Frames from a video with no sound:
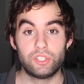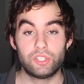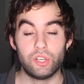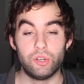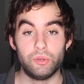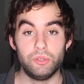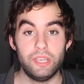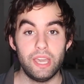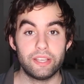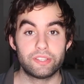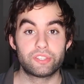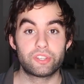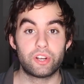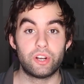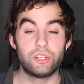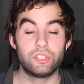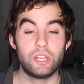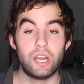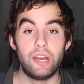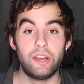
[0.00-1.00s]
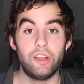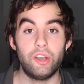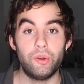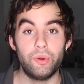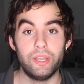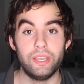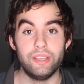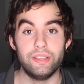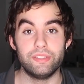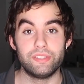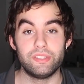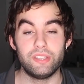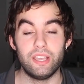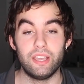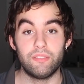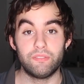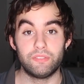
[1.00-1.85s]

So yes, Cardano is the